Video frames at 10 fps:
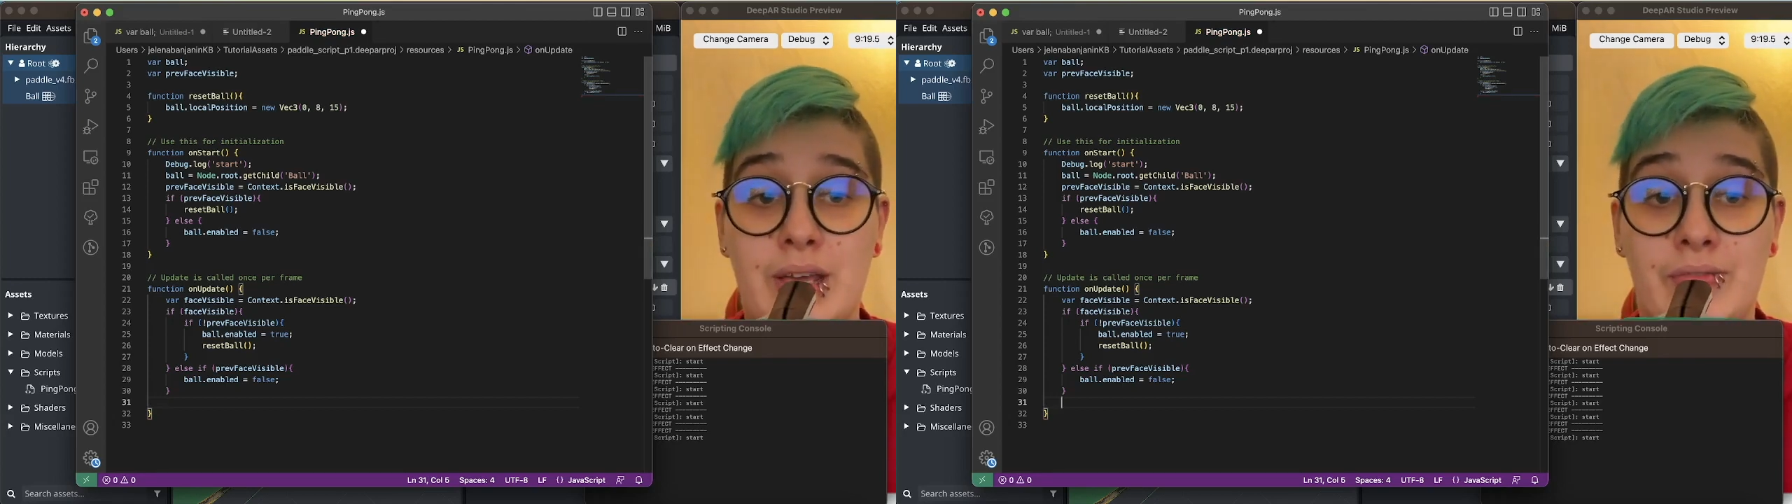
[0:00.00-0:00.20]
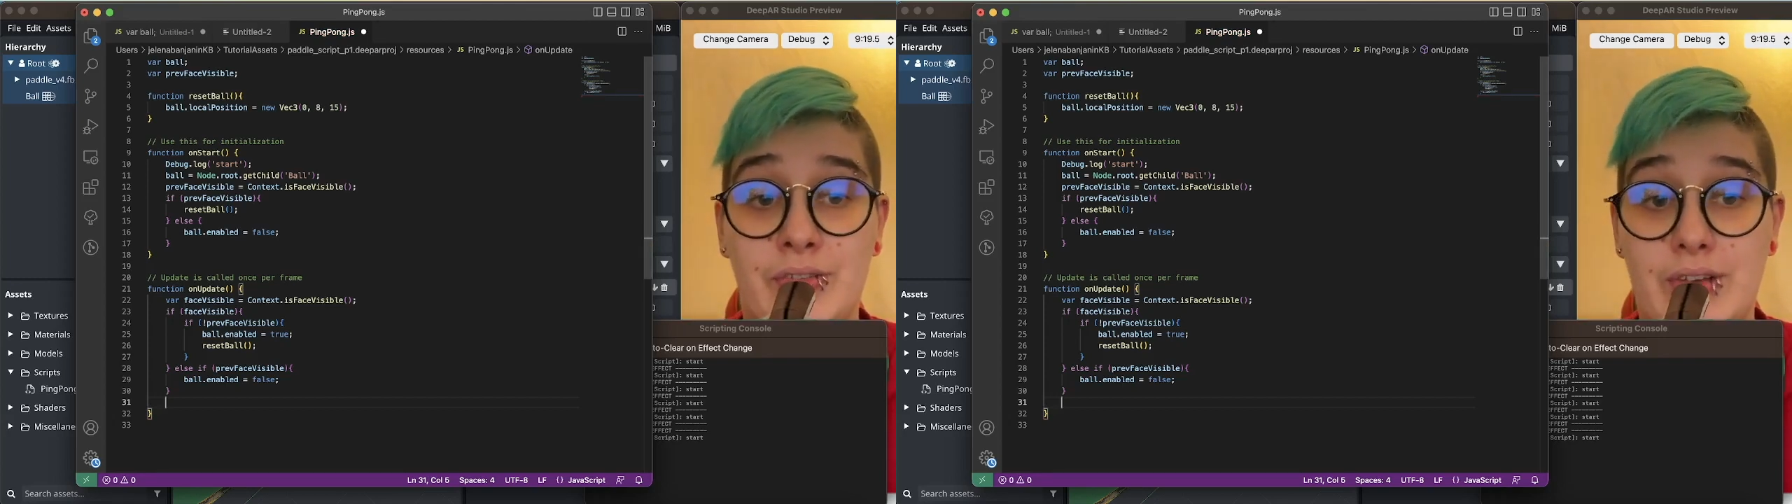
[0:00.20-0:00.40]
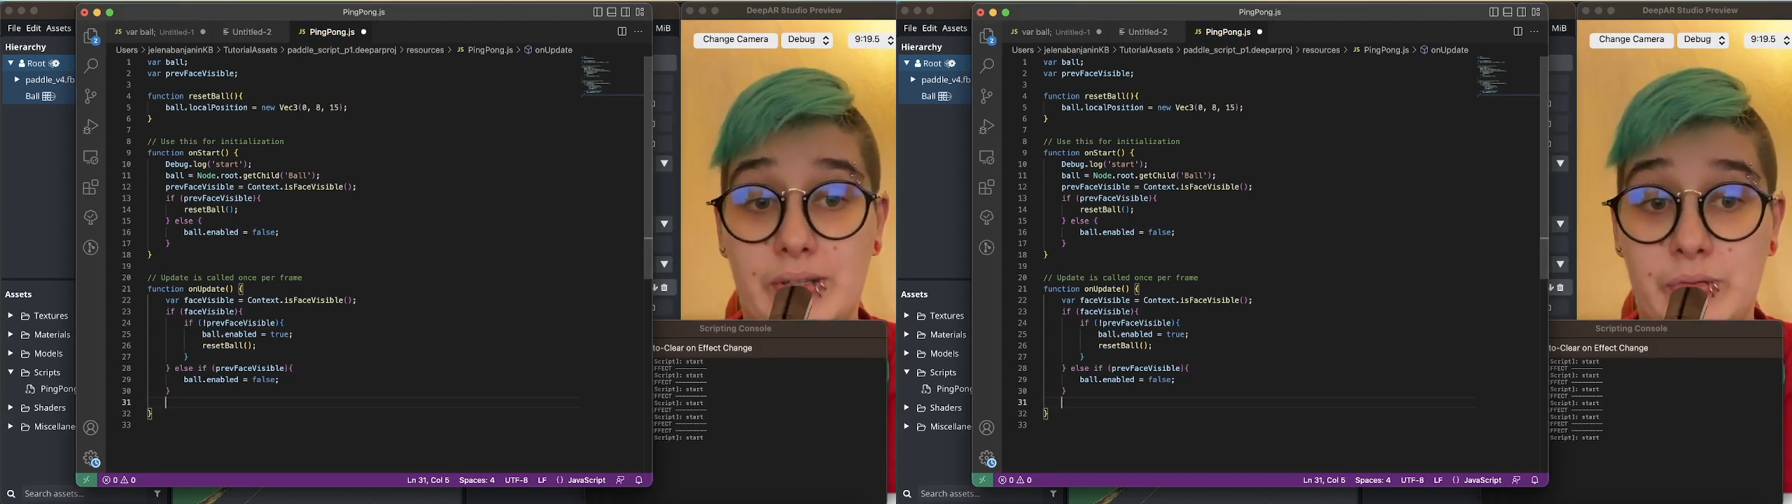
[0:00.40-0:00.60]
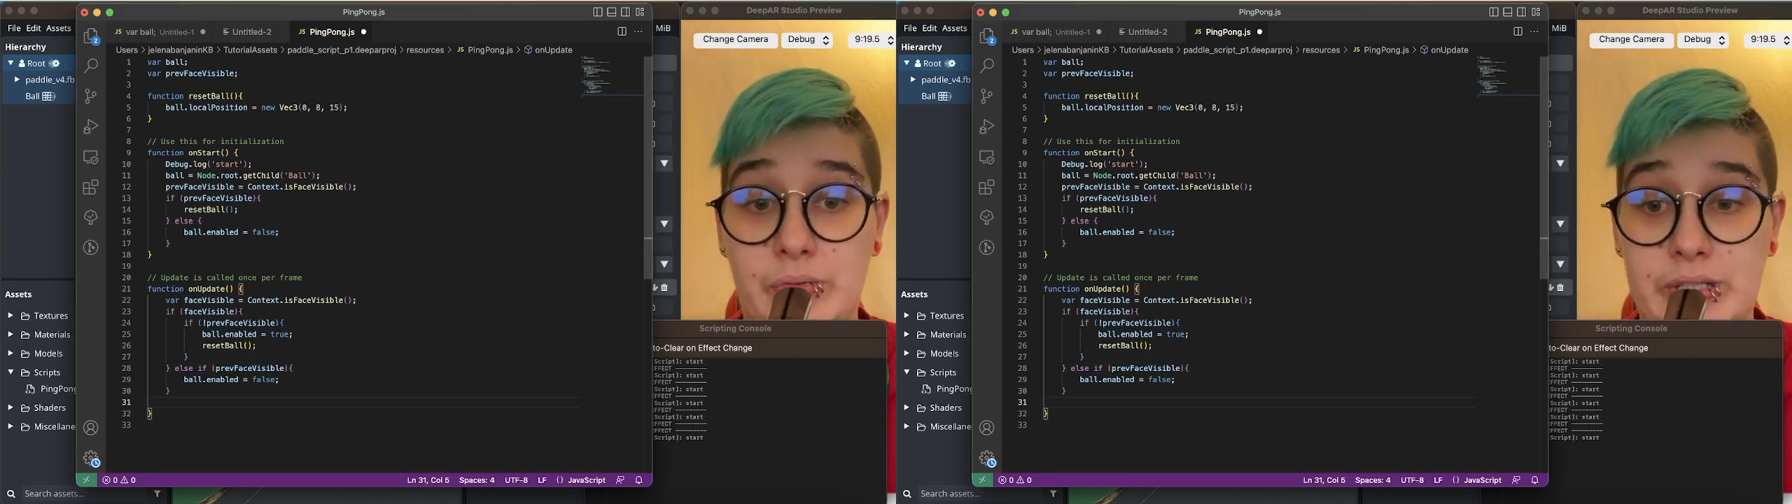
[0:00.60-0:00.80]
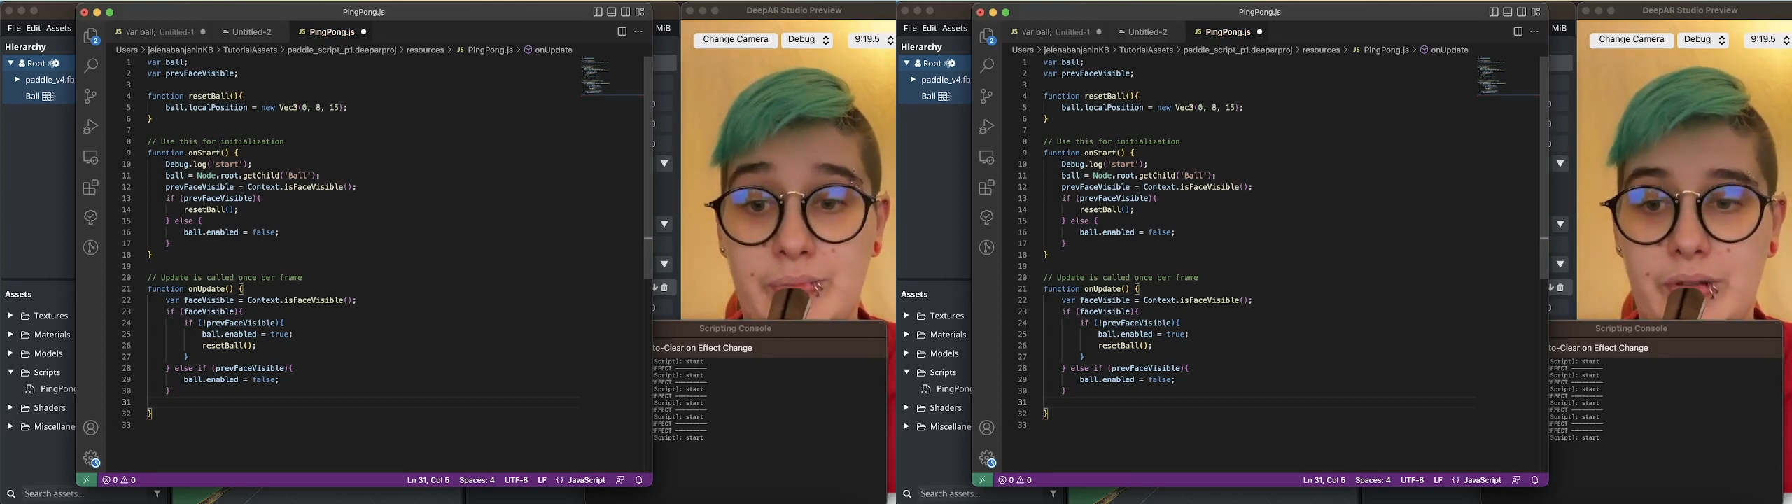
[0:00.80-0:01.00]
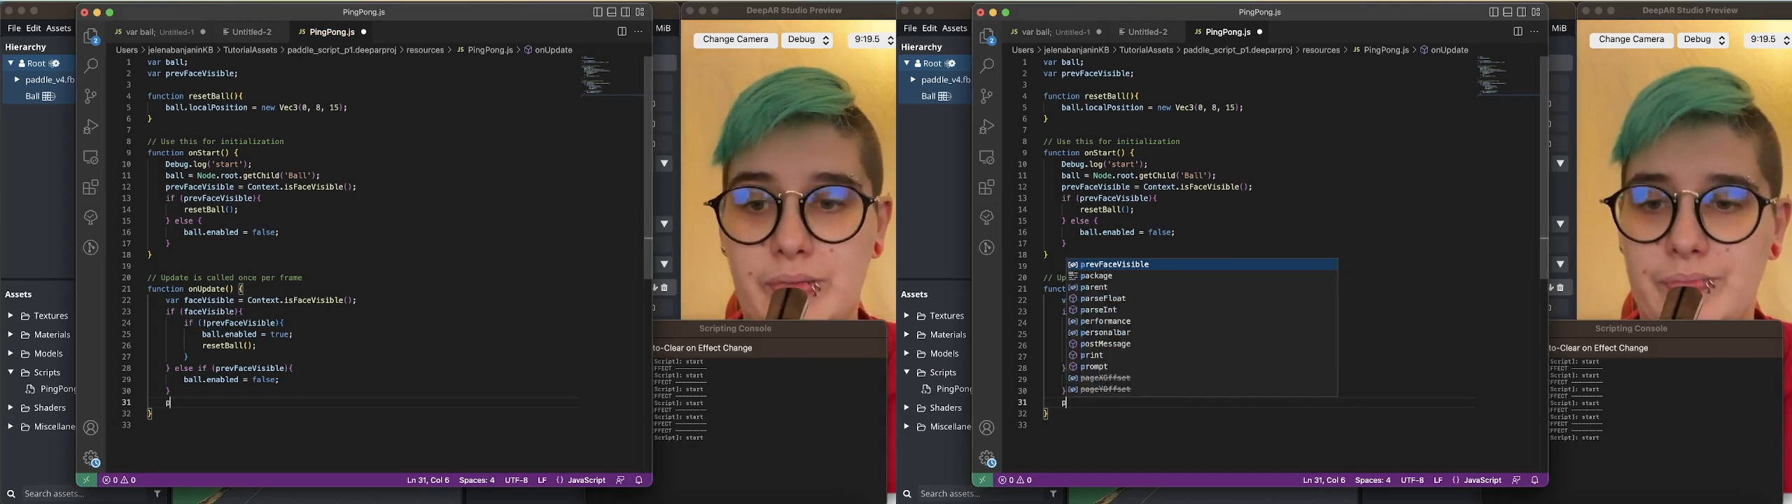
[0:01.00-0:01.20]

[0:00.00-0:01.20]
if the face was visible.